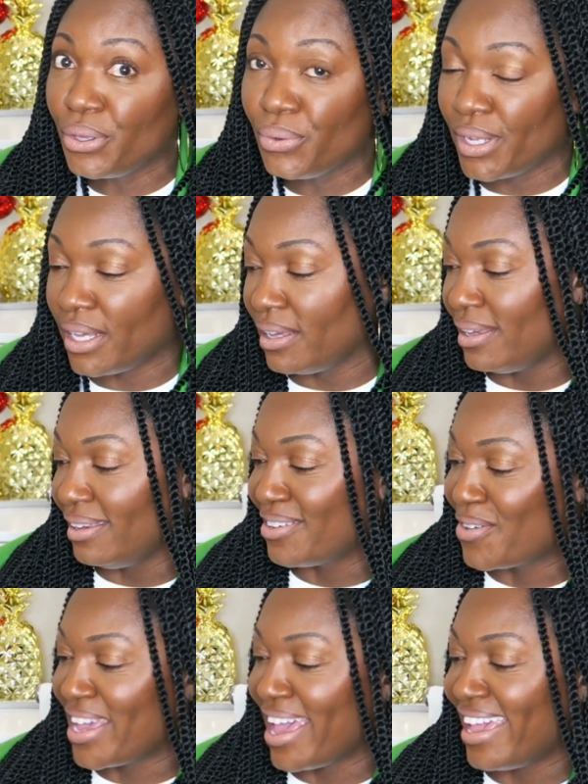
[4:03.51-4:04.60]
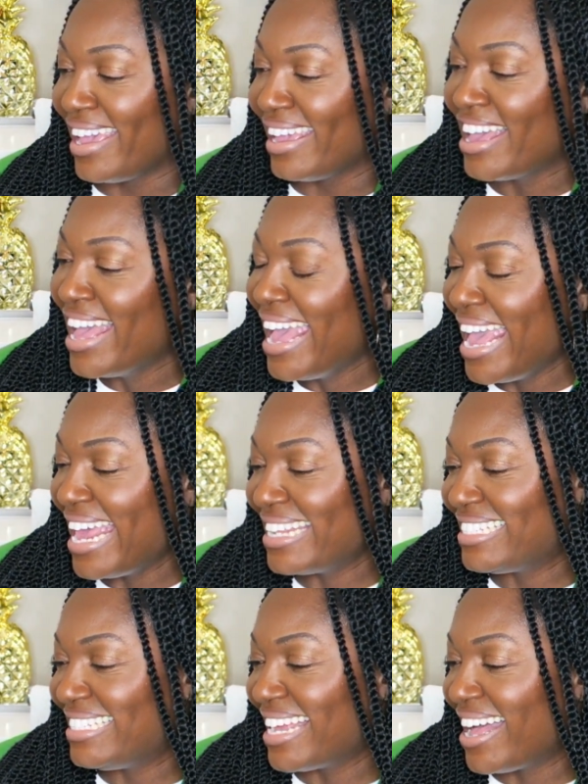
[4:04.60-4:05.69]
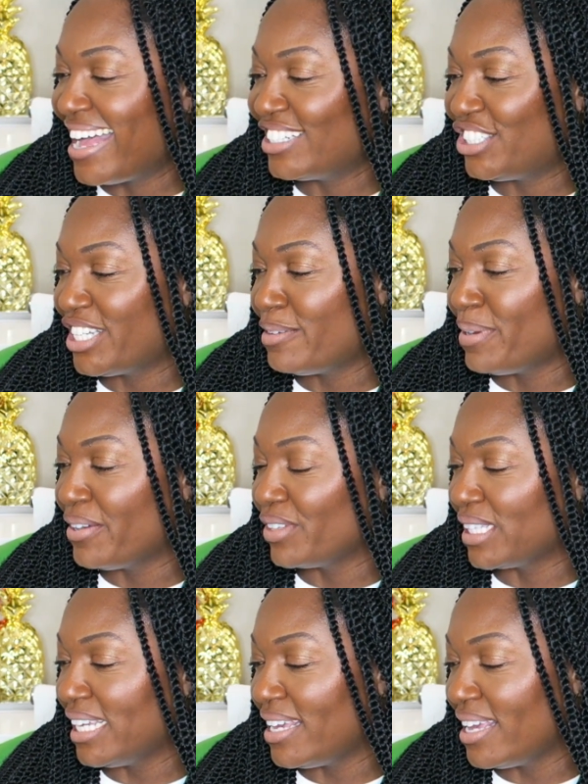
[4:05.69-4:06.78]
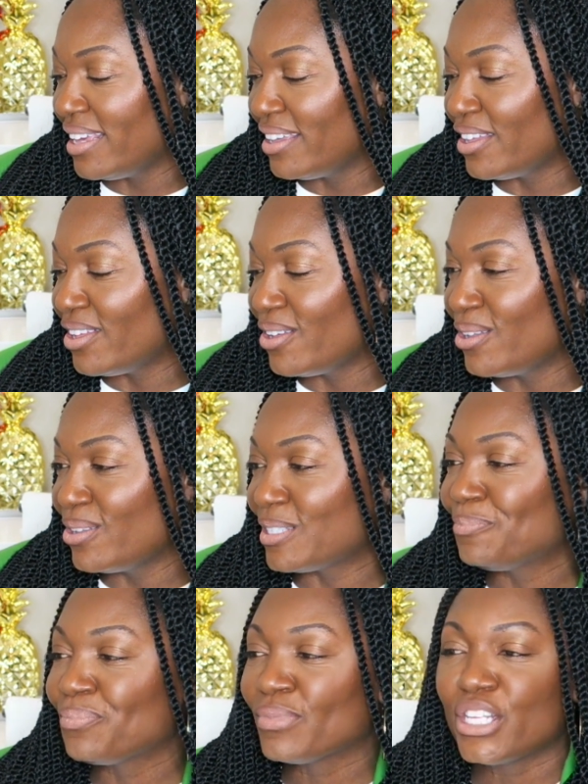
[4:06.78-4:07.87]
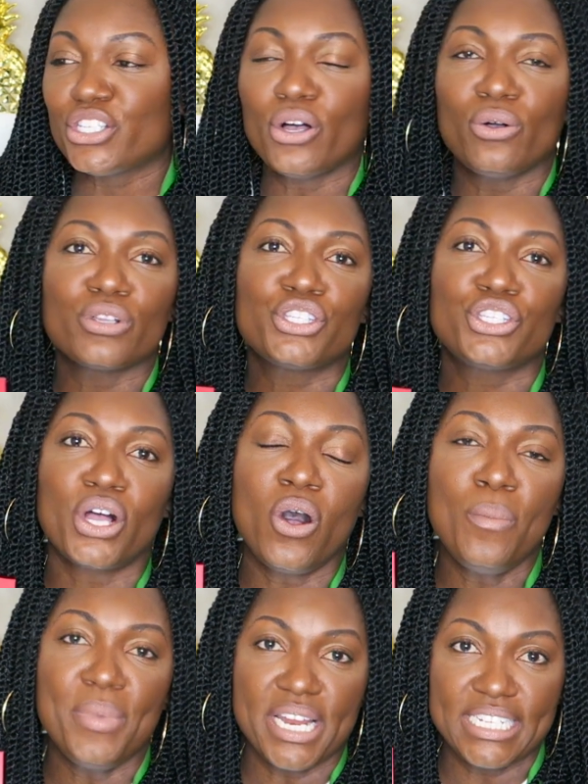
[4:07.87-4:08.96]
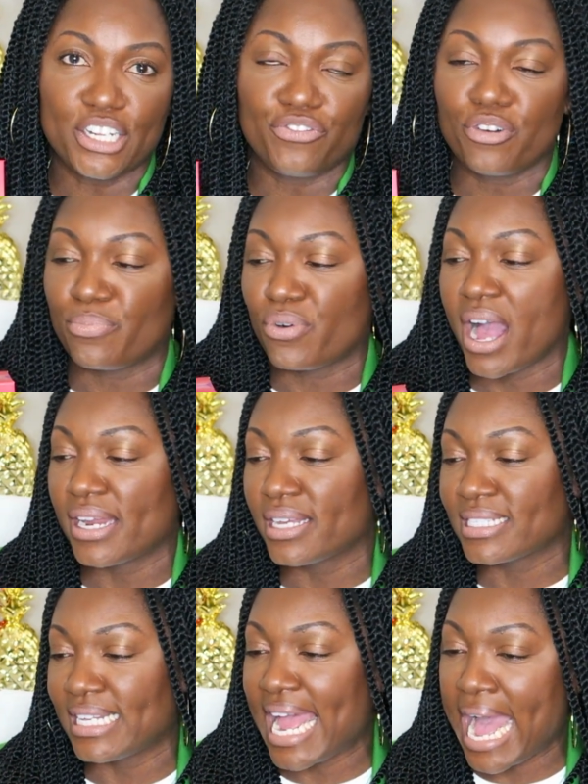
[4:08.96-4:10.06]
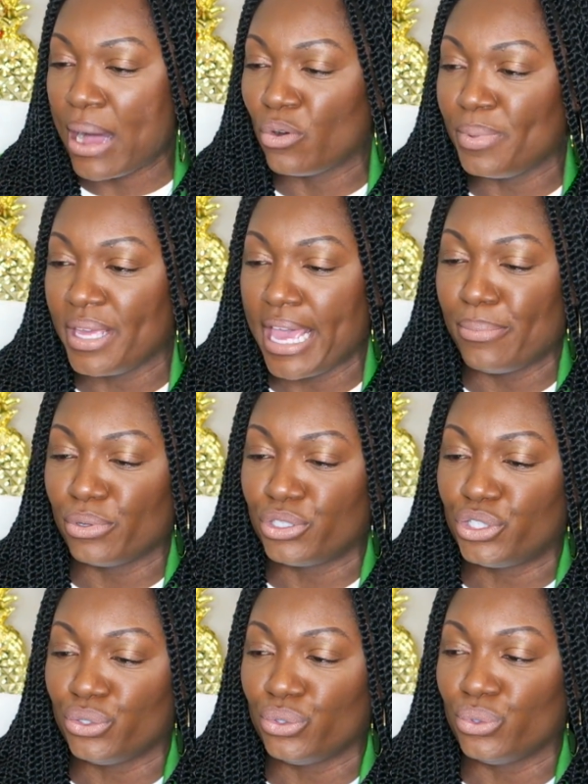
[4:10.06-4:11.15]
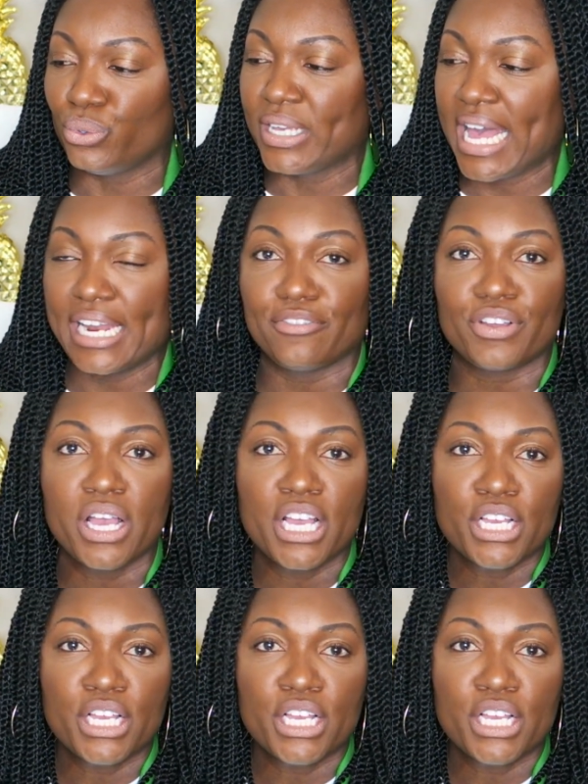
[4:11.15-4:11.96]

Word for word: Beauty, okay? Anastasia Beverly Hills. So many different products that I will be able to kind of